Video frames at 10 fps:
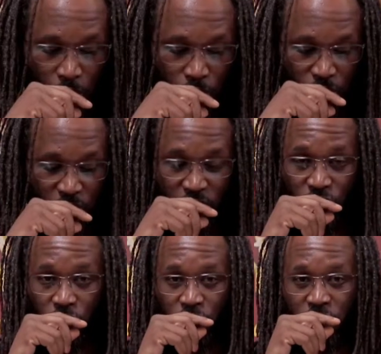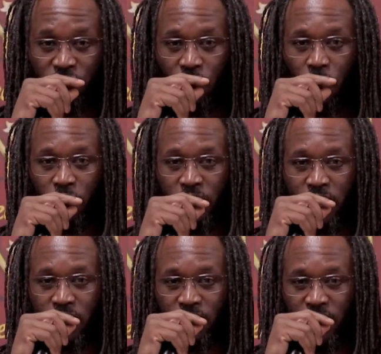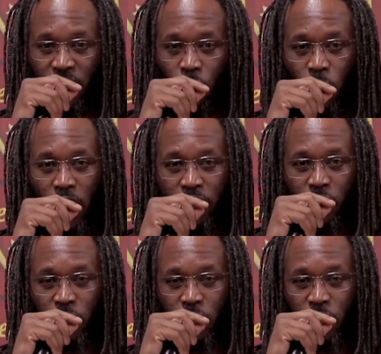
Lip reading: These are all things that while you